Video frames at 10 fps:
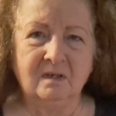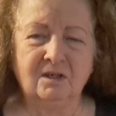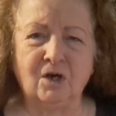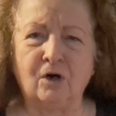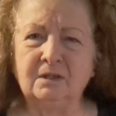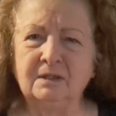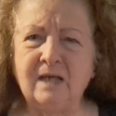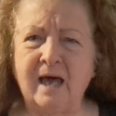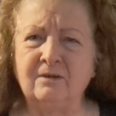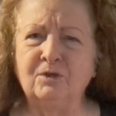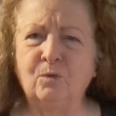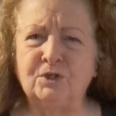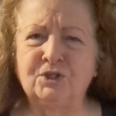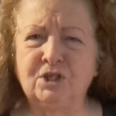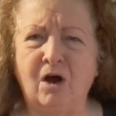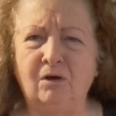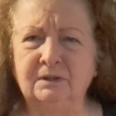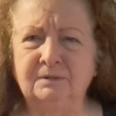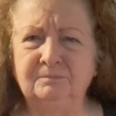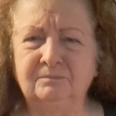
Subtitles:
gurgly, I don't know what you call it.